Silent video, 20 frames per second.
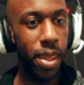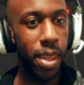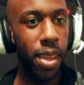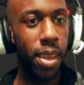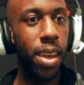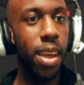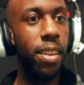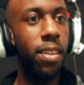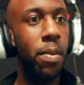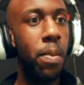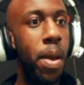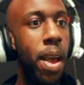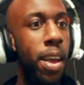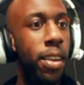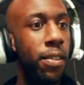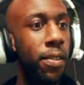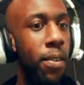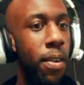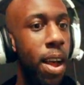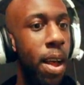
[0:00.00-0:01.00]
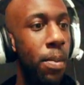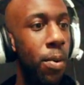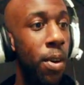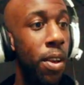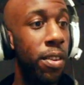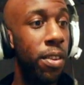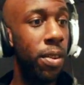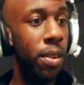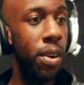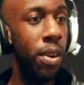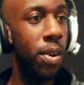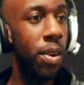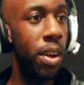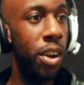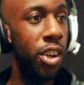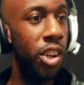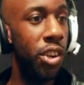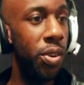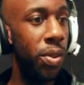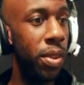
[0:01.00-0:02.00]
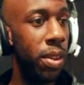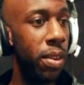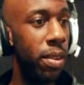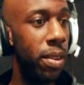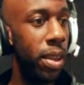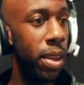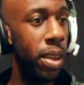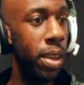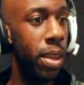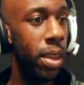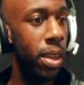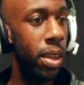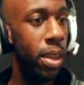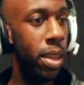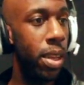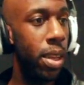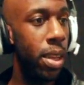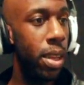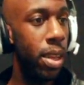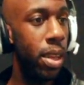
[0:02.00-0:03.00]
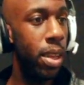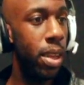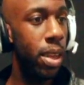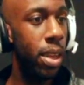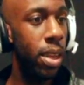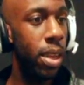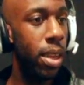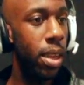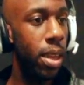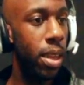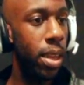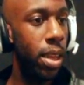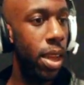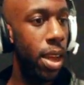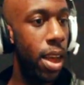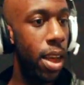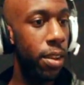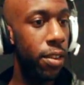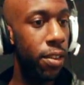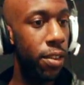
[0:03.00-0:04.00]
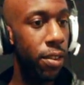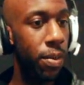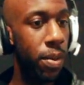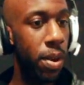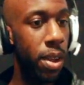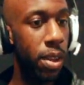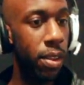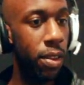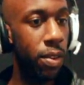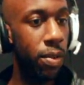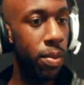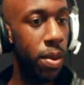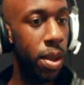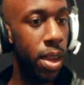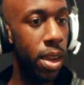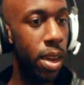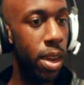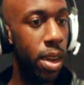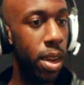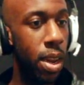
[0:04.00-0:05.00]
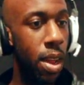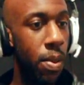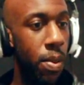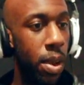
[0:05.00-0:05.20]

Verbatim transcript: Got some hits for ammo. I still don't know how to shoot this thing. Yeah, sweet, sweet. Now